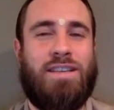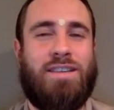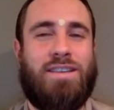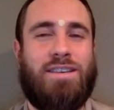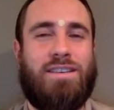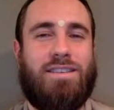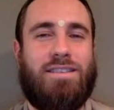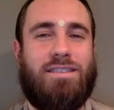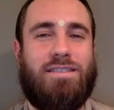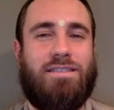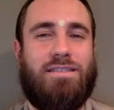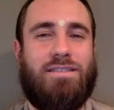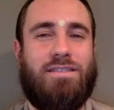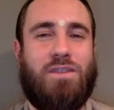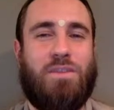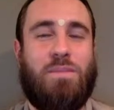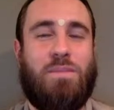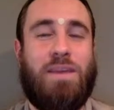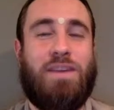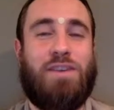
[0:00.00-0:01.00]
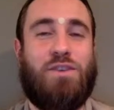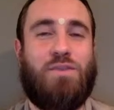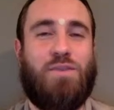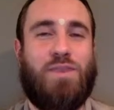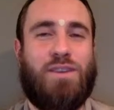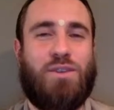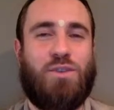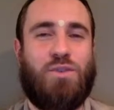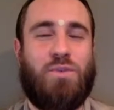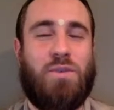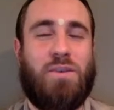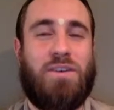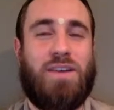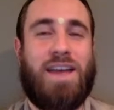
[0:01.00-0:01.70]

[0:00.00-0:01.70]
the better ones who were